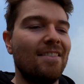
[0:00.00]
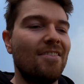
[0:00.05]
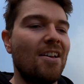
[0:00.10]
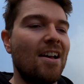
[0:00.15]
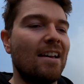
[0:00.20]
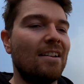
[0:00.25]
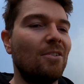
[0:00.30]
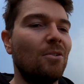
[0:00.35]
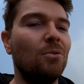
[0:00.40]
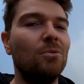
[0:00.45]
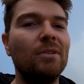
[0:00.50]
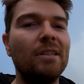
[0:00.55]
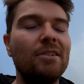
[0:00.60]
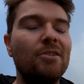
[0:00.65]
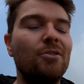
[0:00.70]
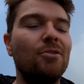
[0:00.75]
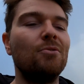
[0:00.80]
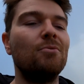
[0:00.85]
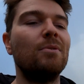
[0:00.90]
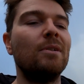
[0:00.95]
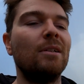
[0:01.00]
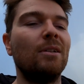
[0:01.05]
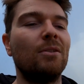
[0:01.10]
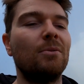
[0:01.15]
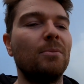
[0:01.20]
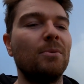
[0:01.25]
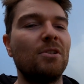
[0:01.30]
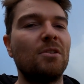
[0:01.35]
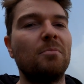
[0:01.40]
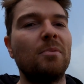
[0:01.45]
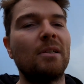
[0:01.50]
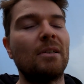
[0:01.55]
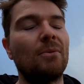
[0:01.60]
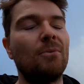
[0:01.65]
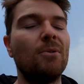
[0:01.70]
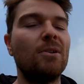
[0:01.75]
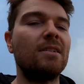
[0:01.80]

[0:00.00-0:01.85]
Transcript: that only two wheels will spin,